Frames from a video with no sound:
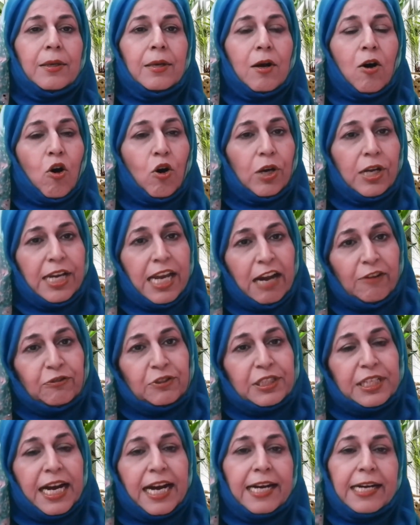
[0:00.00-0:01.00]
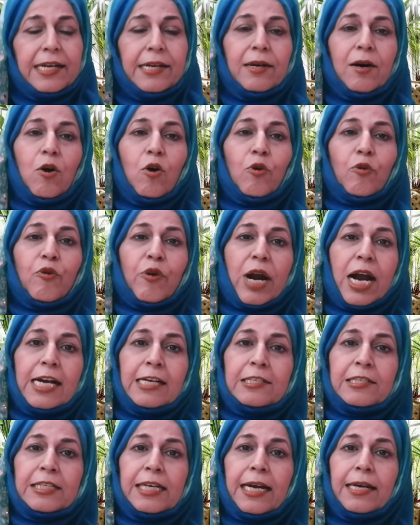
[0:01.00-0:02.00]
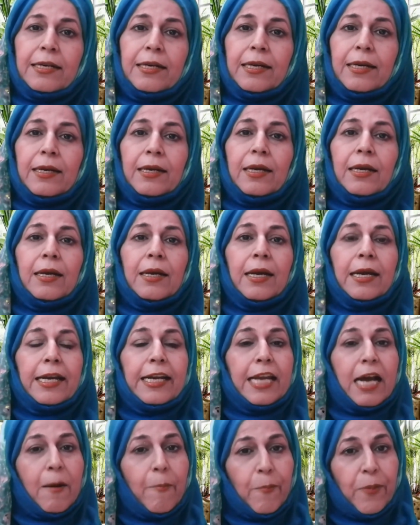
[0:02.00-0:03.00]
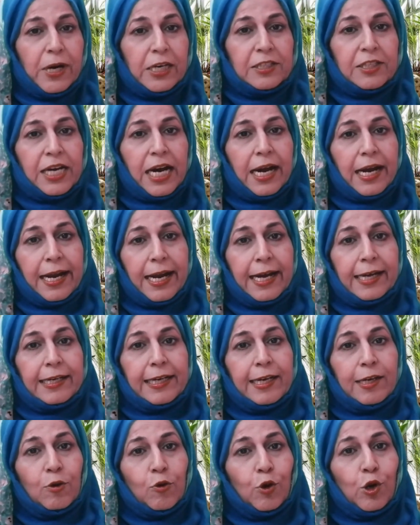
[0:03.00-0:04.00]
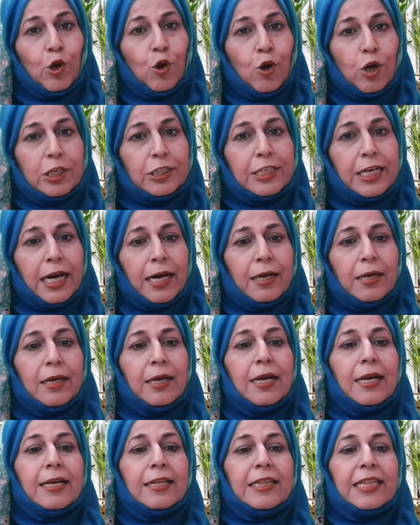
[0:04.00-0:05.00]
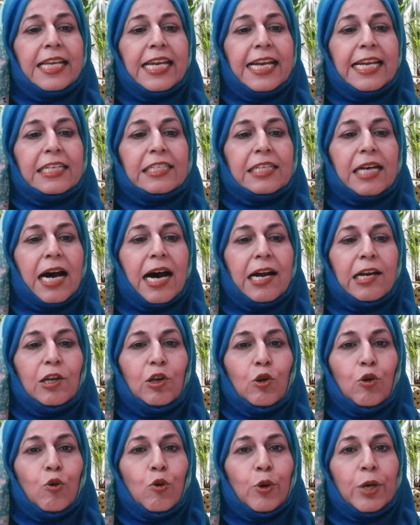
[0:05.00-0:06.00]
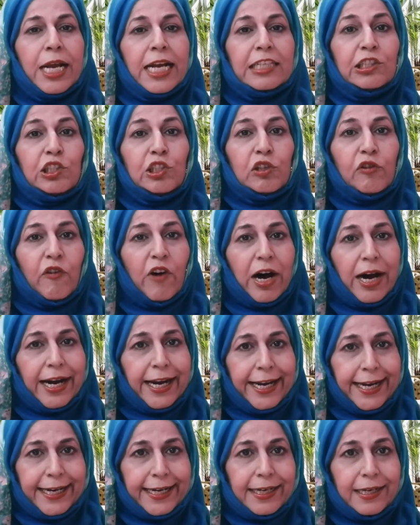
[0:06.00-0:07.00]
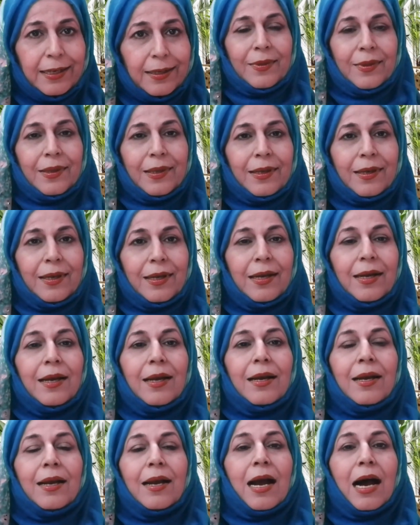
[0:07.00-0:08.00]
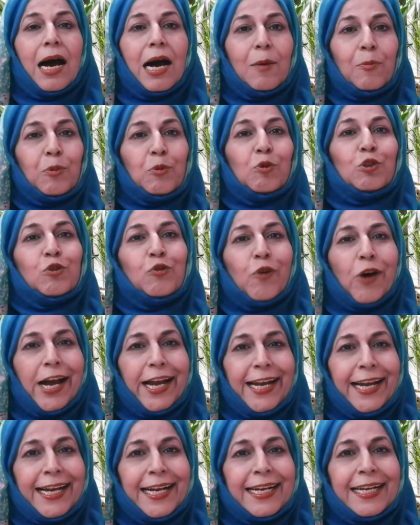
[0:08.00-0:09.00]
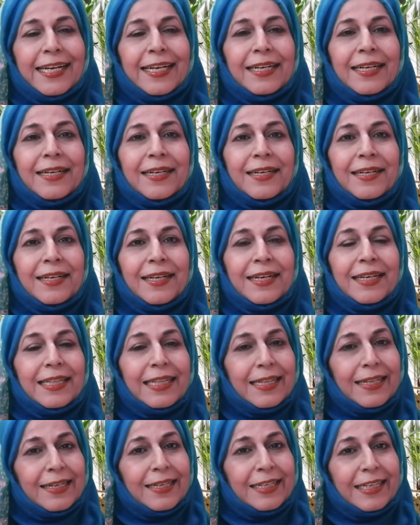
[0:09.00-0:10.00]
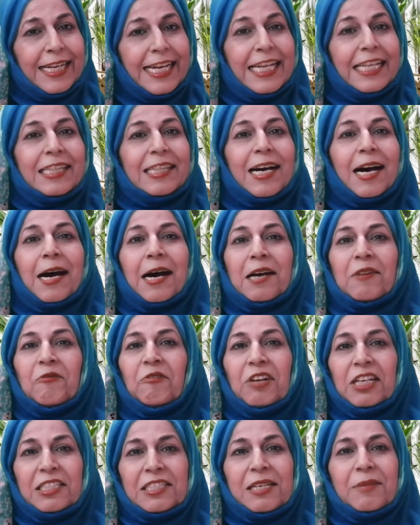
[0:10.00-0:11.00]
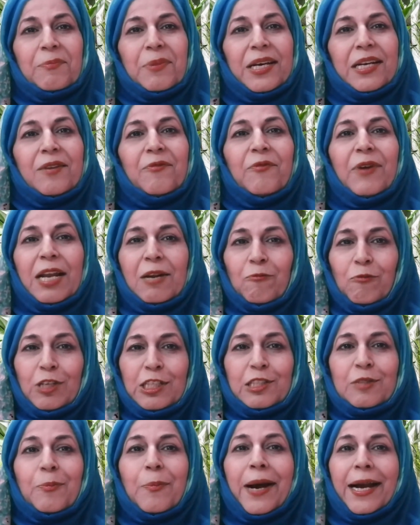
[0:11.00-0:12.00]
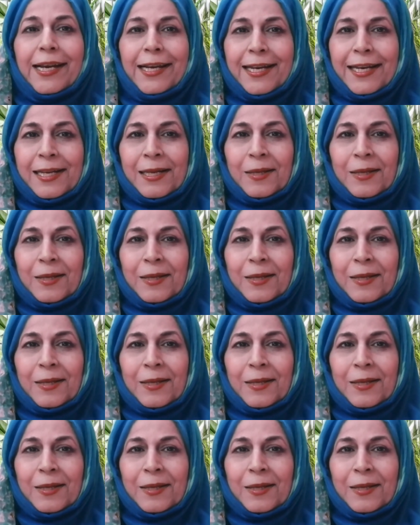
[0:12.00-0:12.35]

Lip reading: on left side, on right side, in upper jaw and in lower jaw. These are known as Zawahak. Up to Zawahak, teeth are visible when we smile.